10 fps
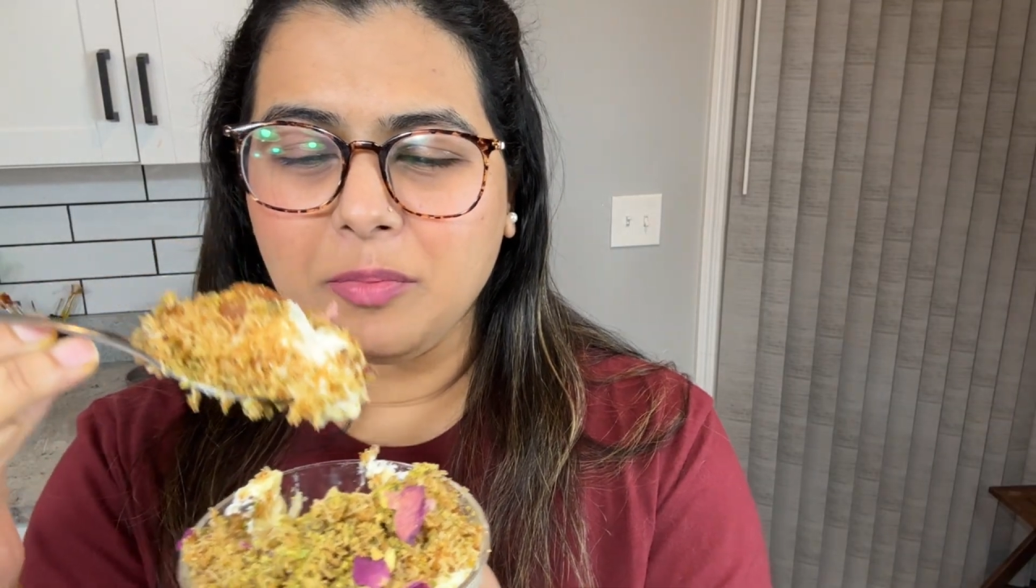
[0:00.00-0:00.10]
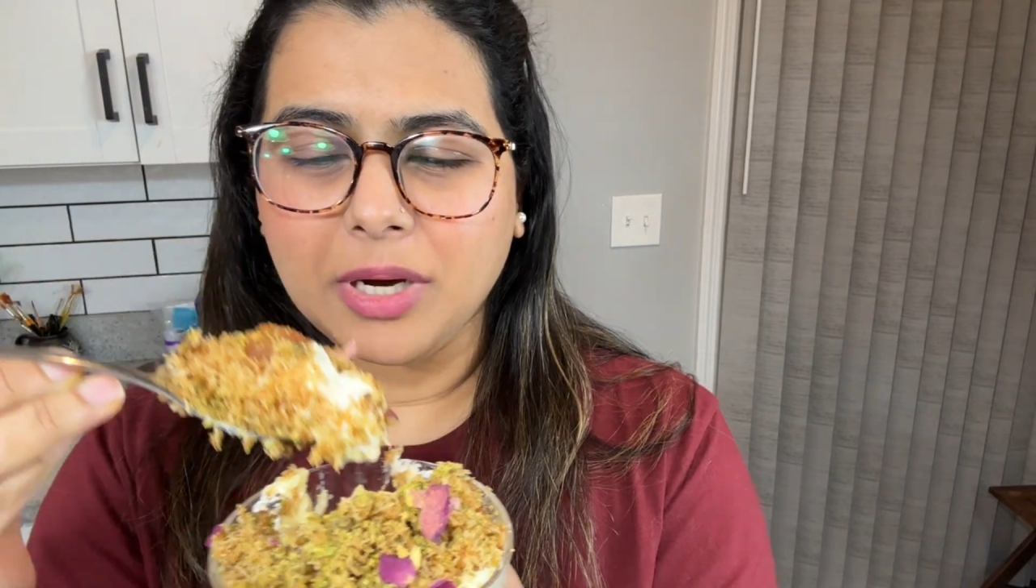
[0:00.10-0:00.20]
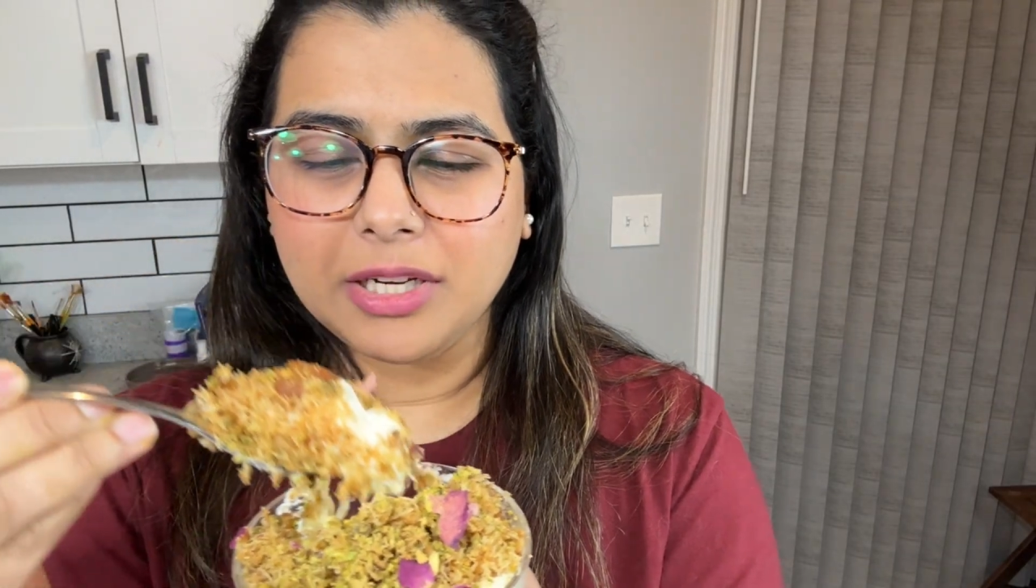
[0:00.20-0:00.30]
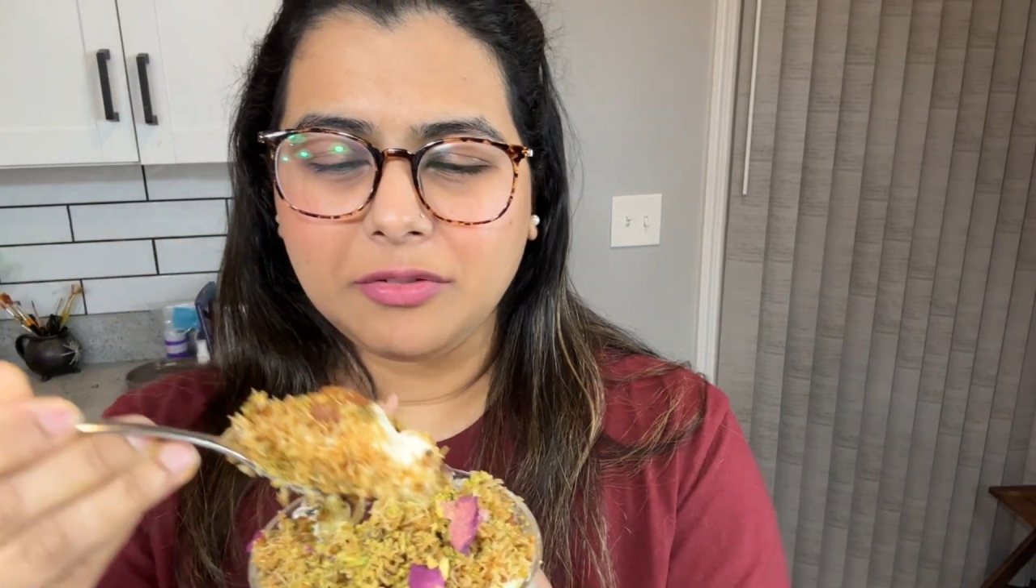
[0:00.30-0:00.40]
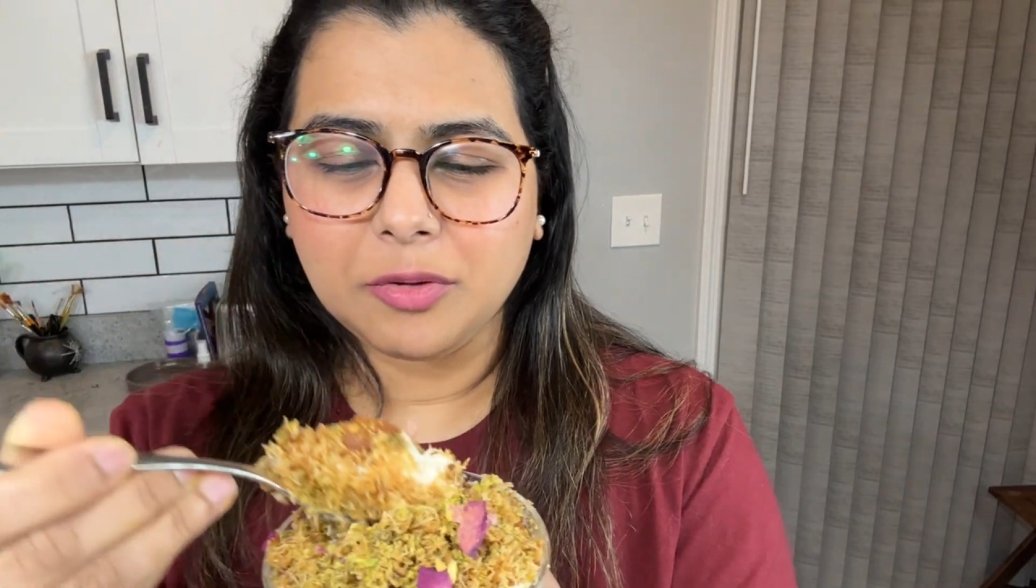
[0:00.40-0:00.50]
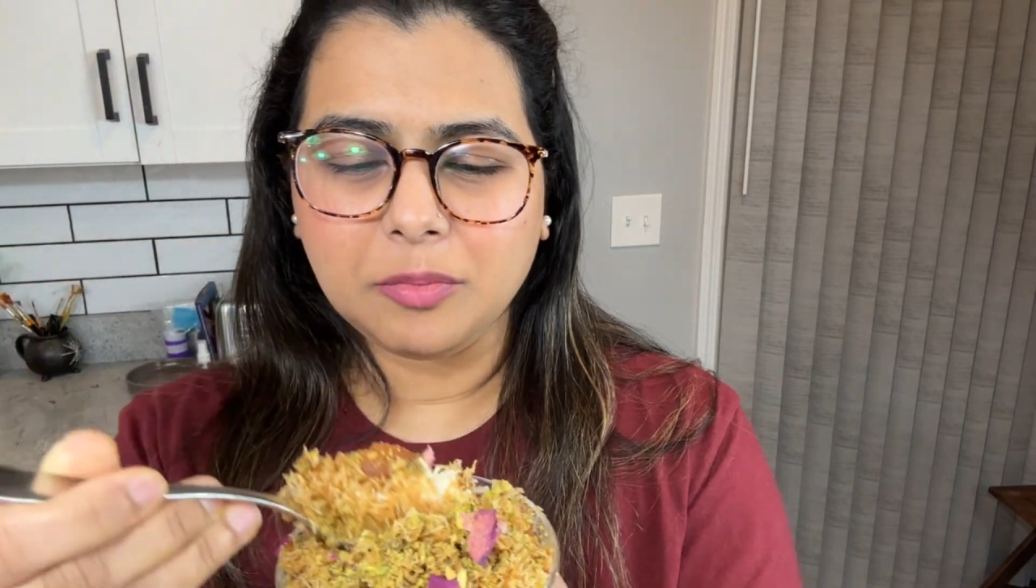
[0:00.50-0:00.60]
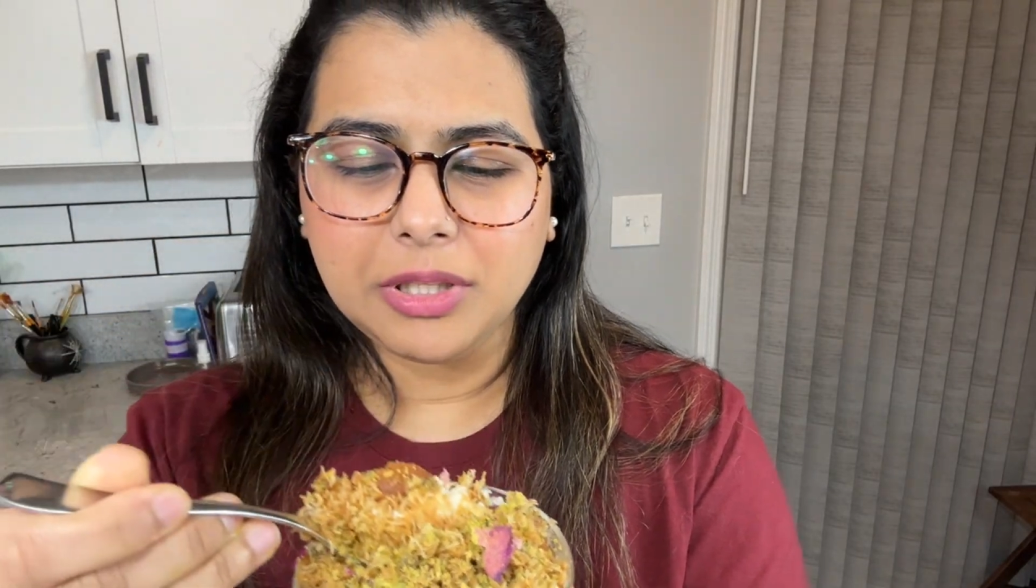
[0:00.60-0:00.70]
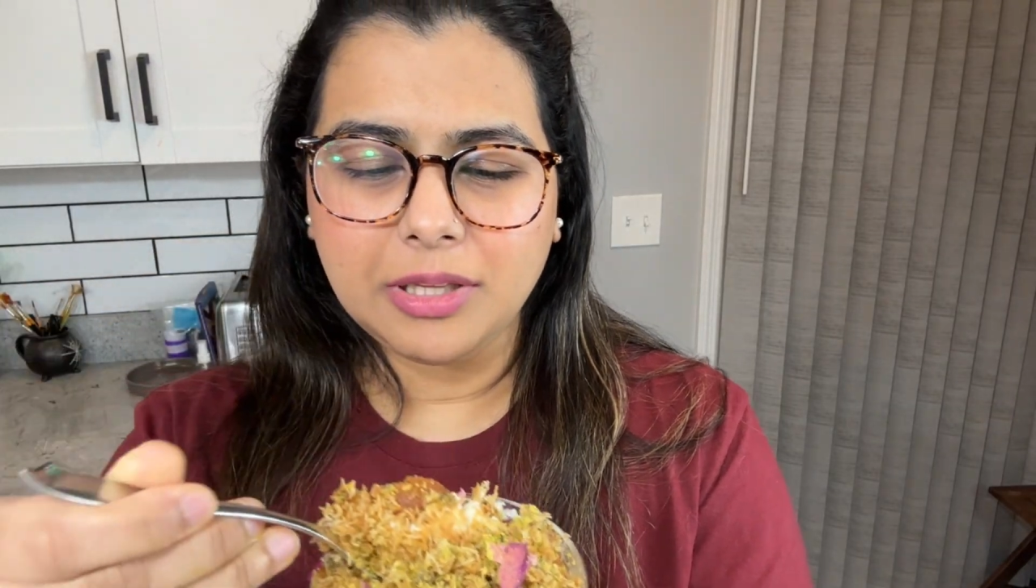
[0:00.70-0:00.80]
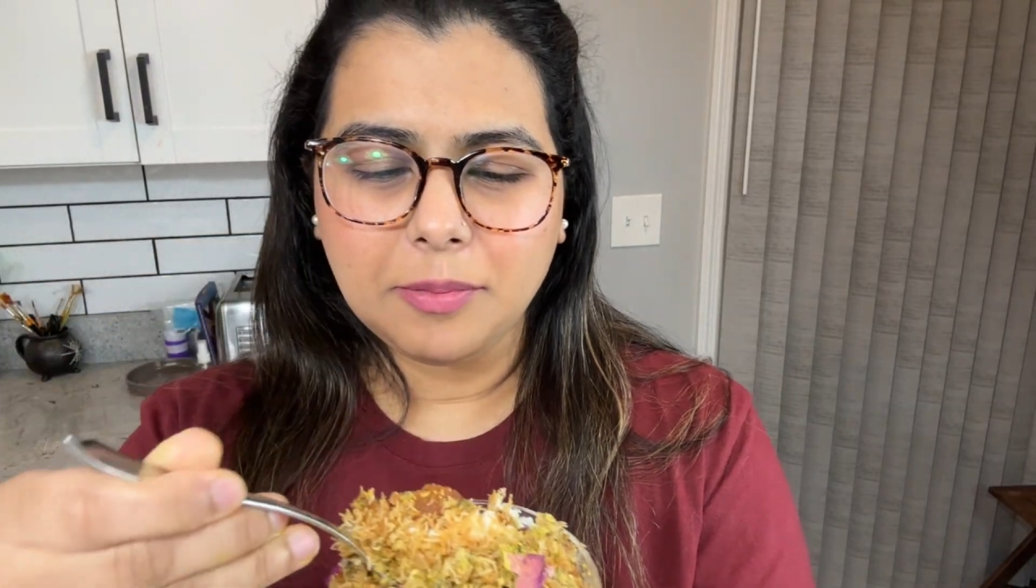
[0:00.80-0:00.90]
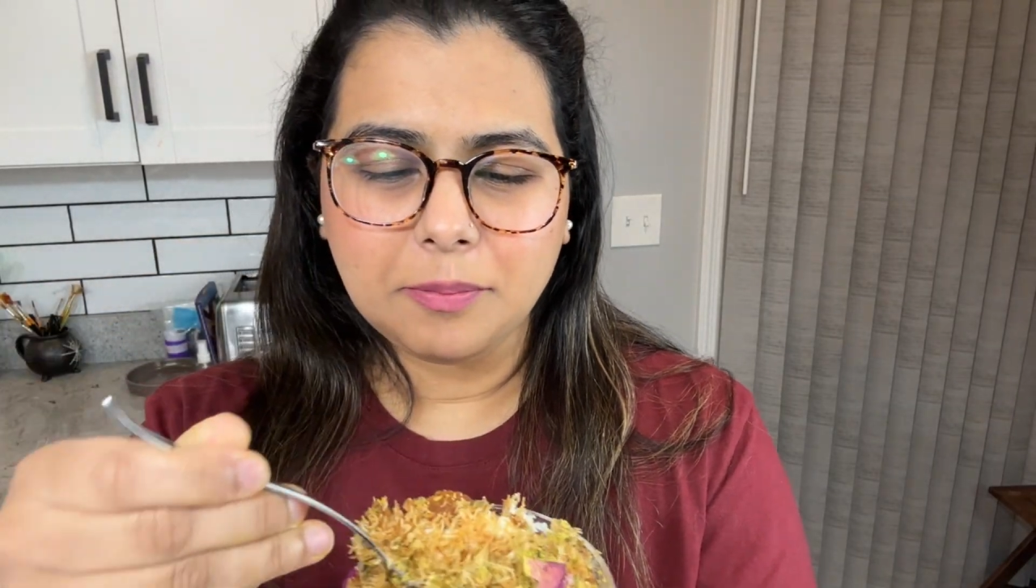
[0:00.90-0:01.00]
bite for
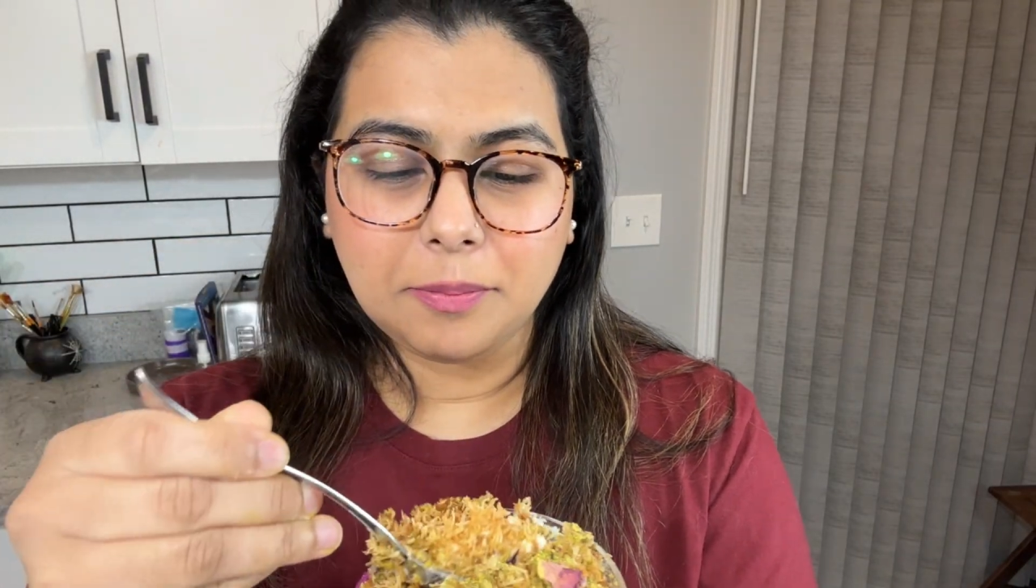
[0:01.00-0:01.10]
me,